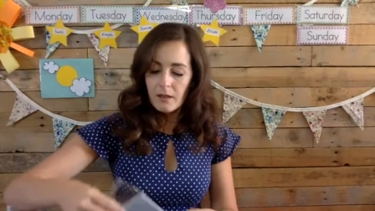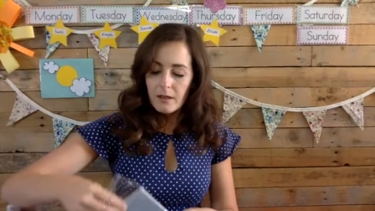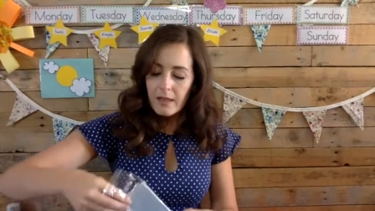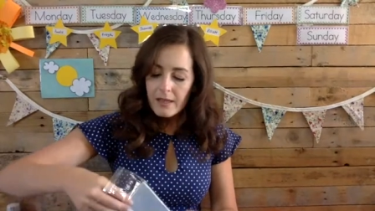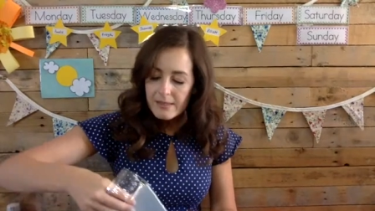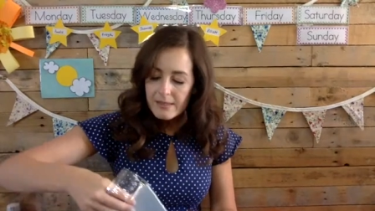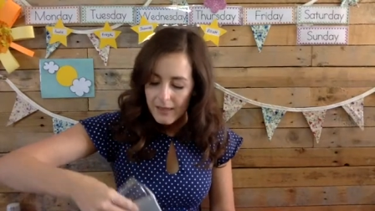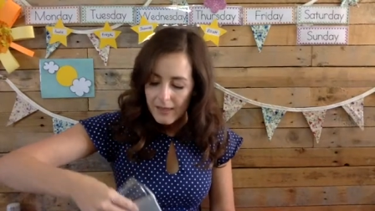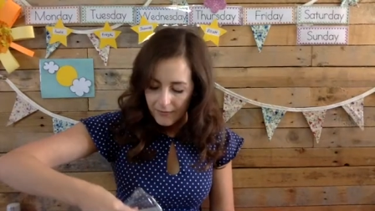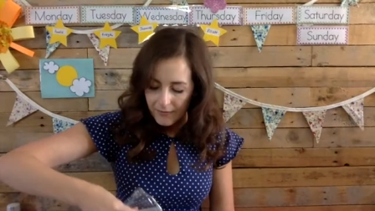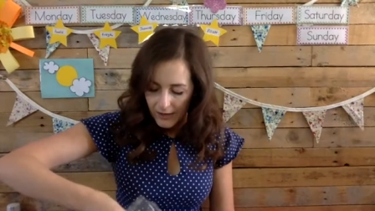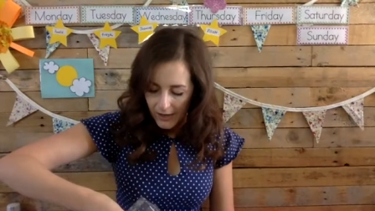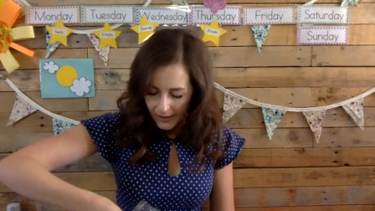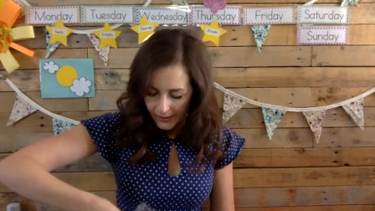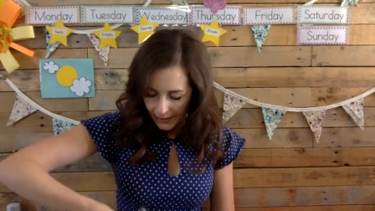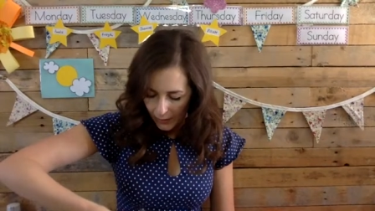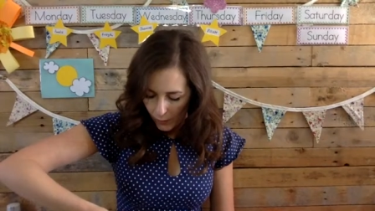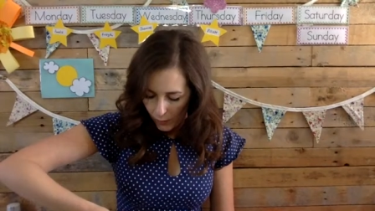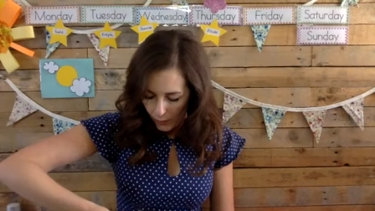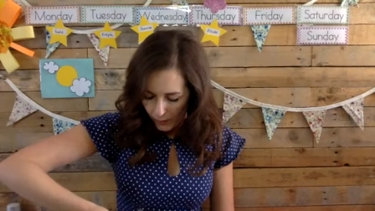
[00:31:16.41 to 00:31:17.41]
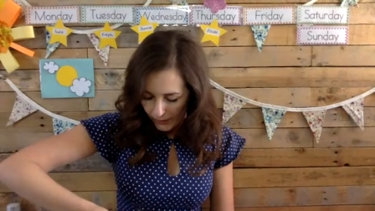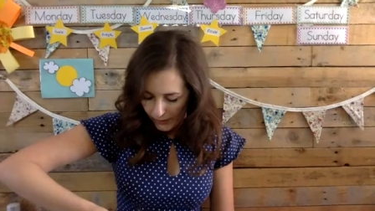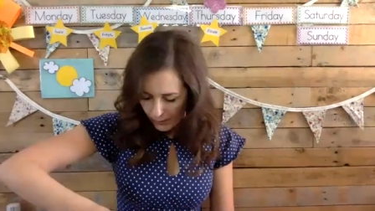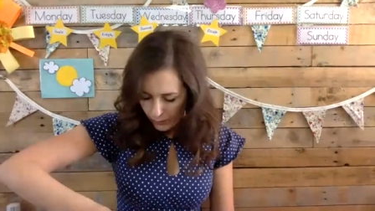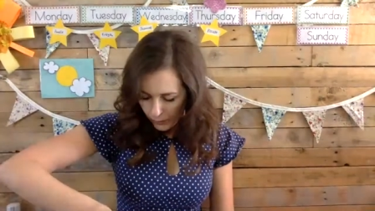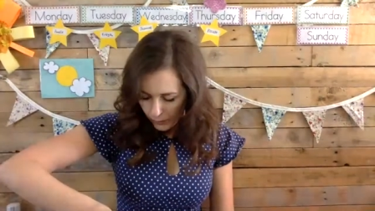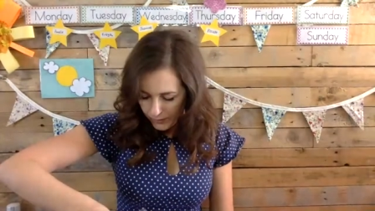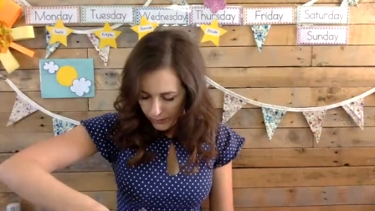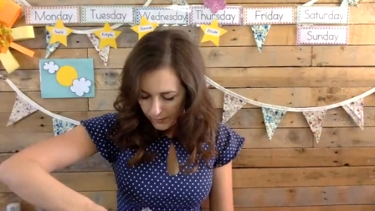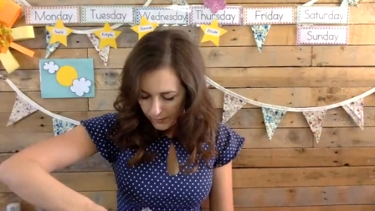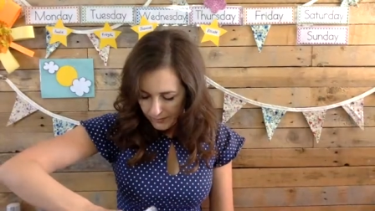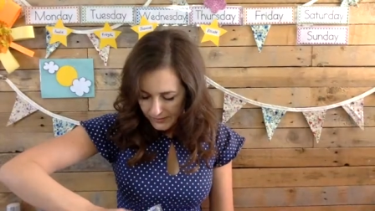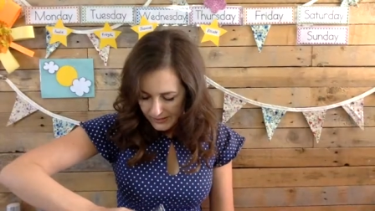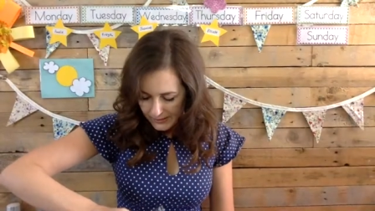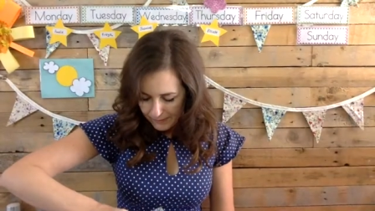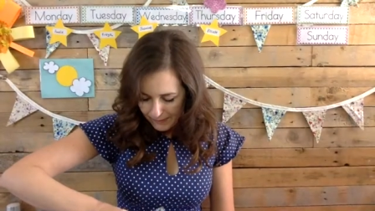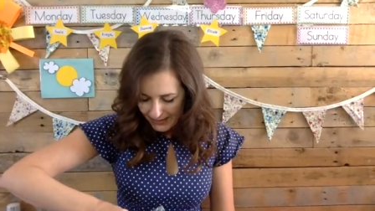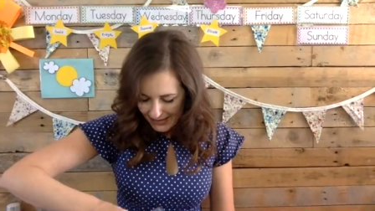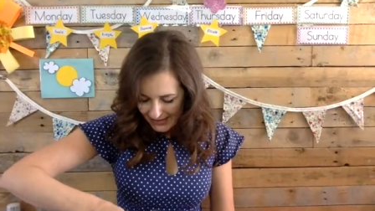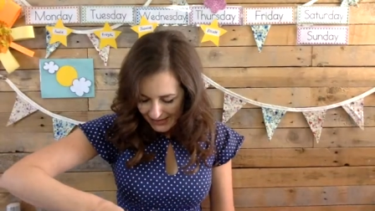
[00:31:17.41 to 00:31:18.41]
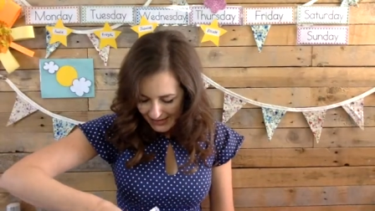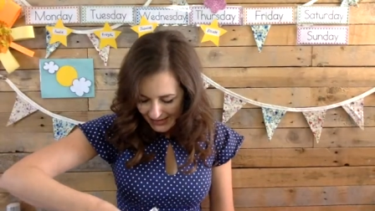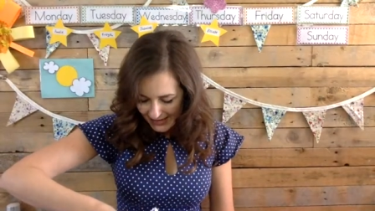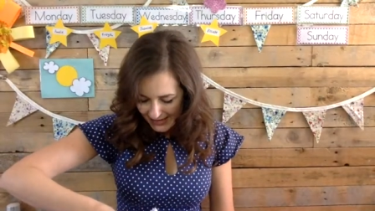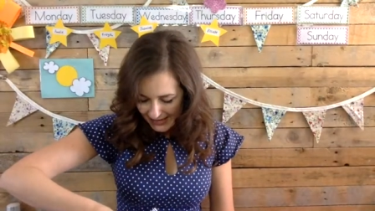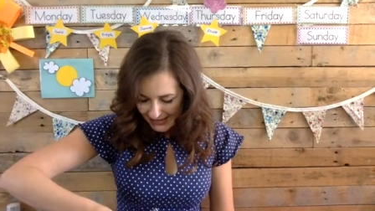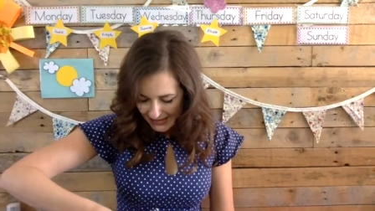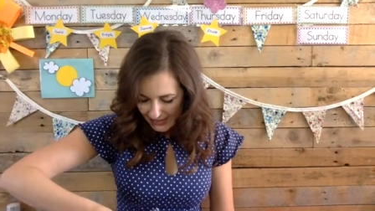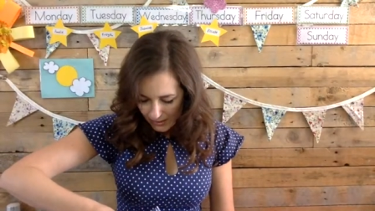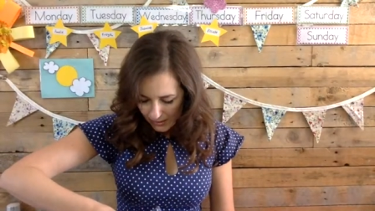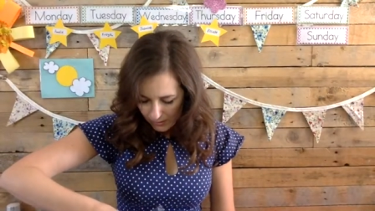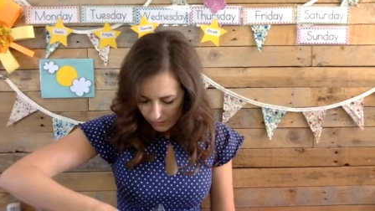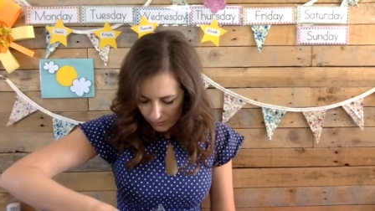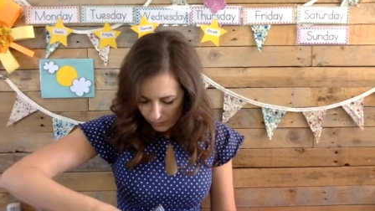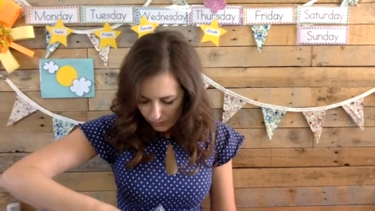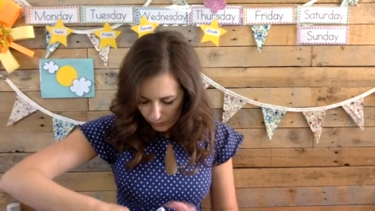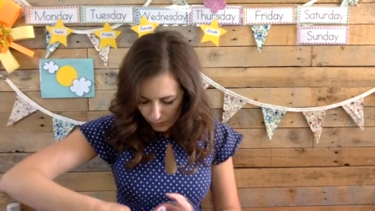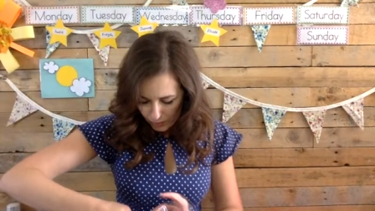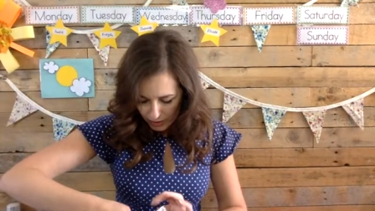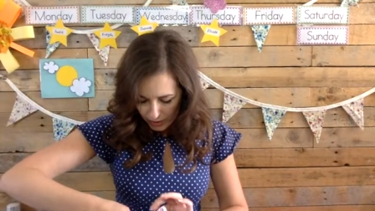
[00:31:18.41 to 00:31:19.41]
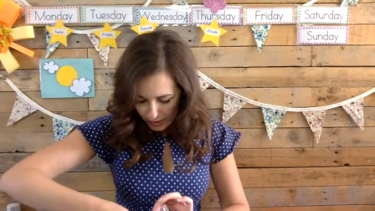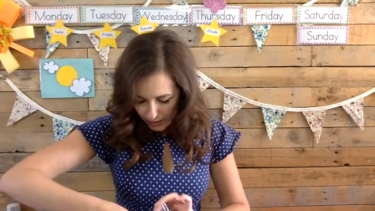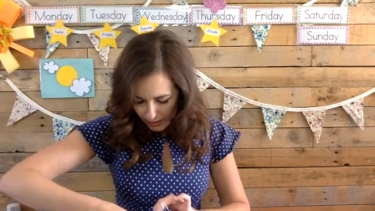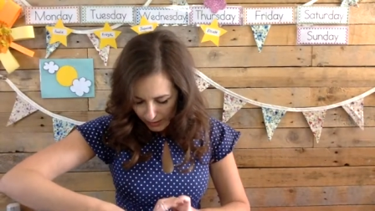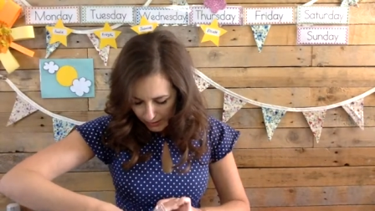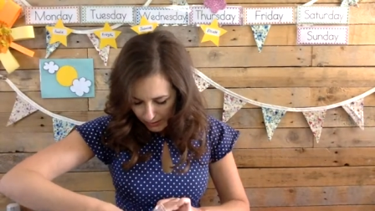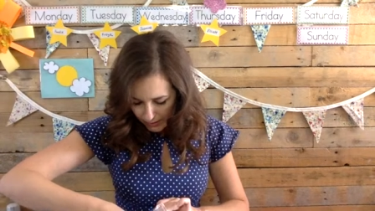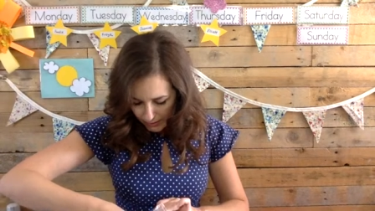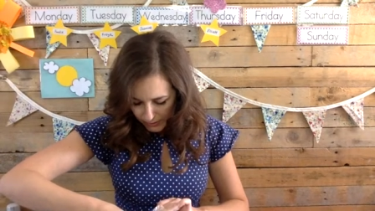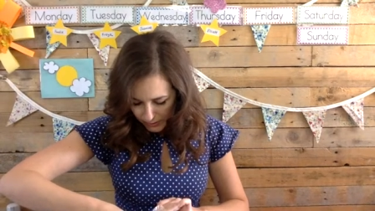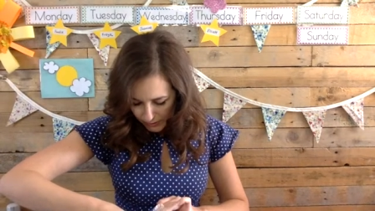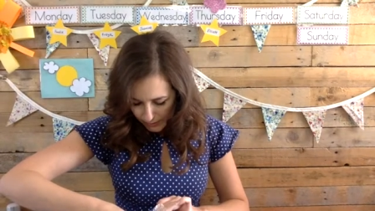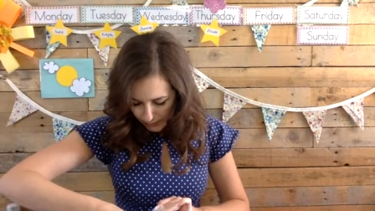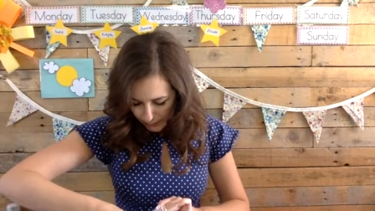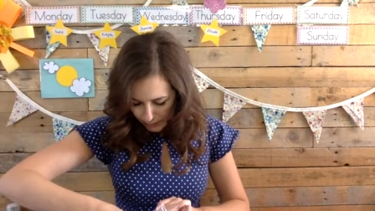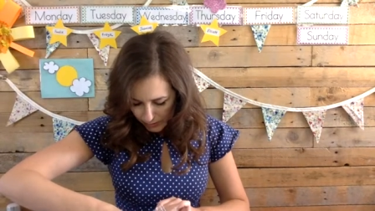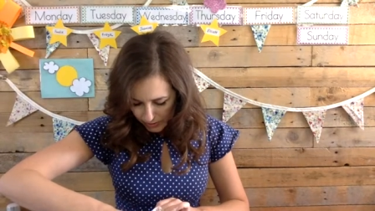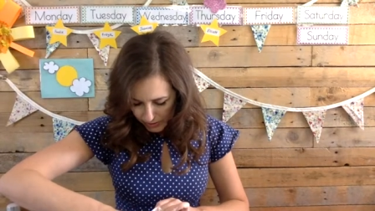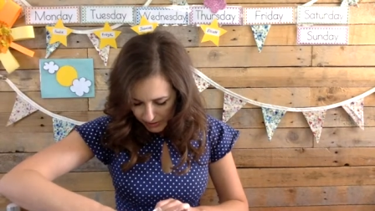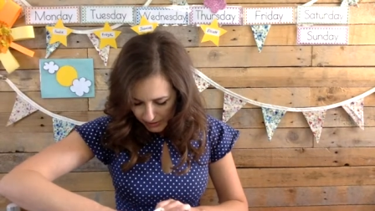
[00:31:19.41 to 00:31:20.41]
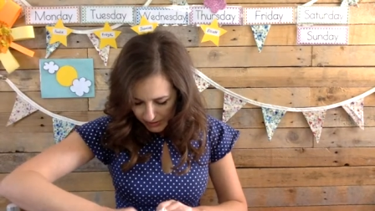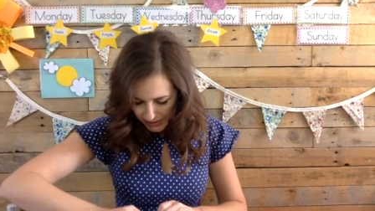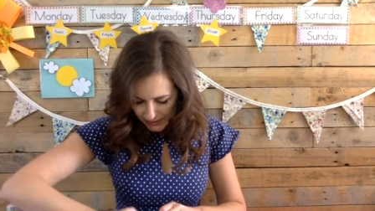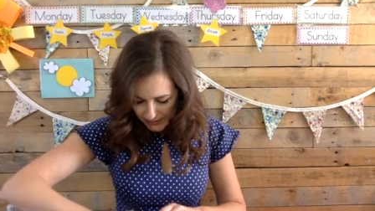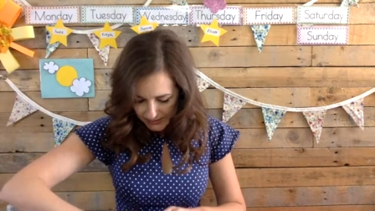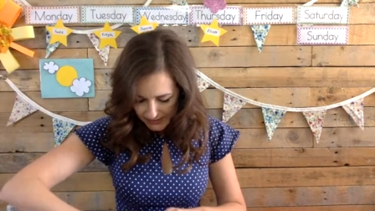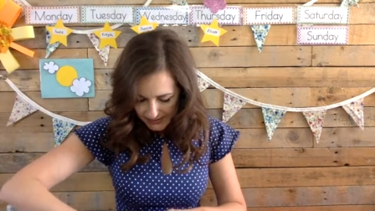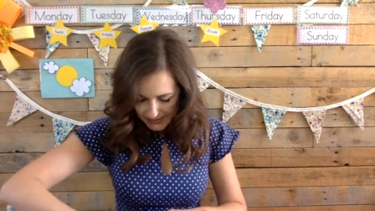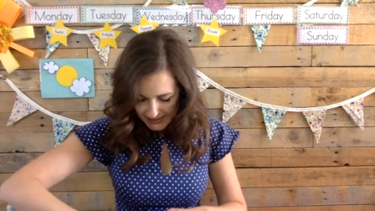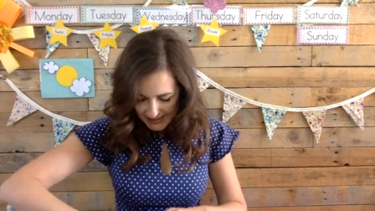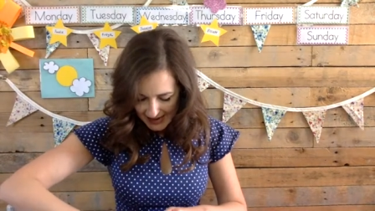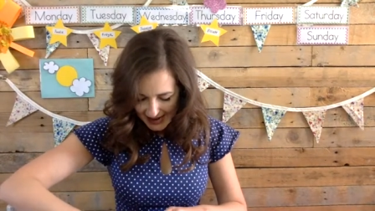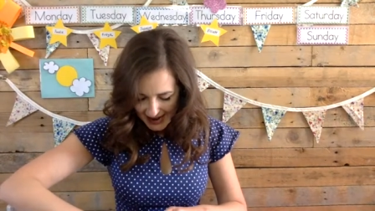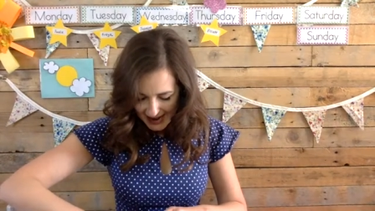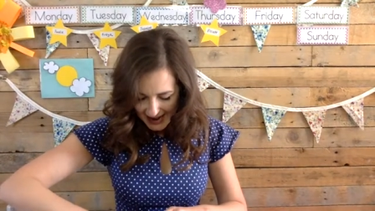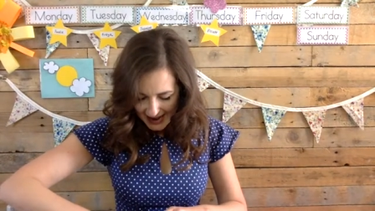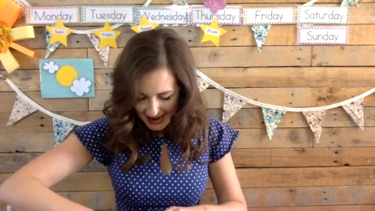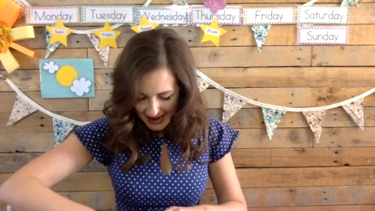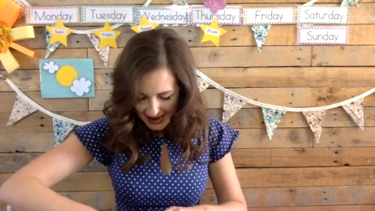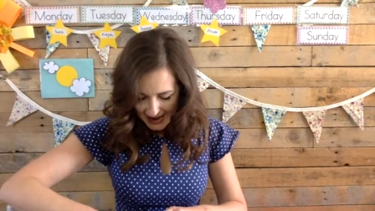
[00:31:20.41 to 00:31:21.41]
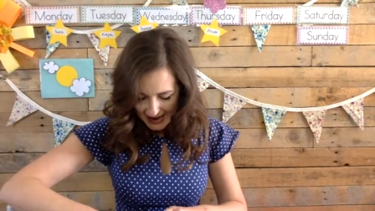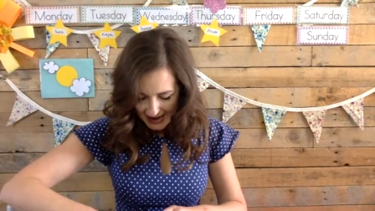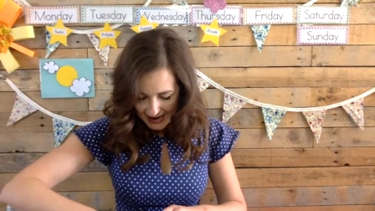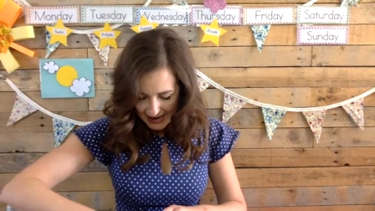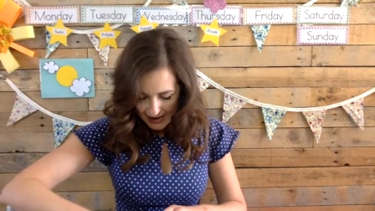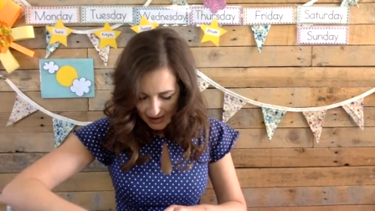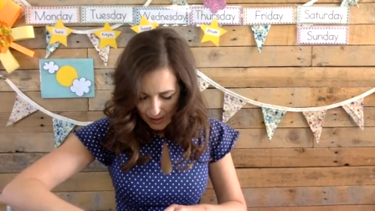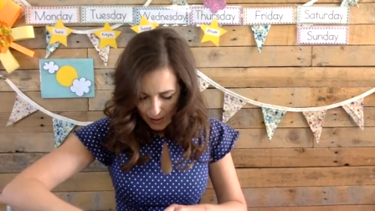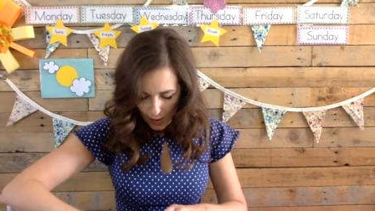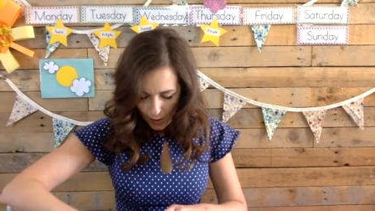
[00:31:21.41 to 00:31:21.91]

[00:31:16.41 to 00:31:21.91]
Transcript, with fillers: Let's have a look. Oh, and I want them to be. What colour do I want to use today?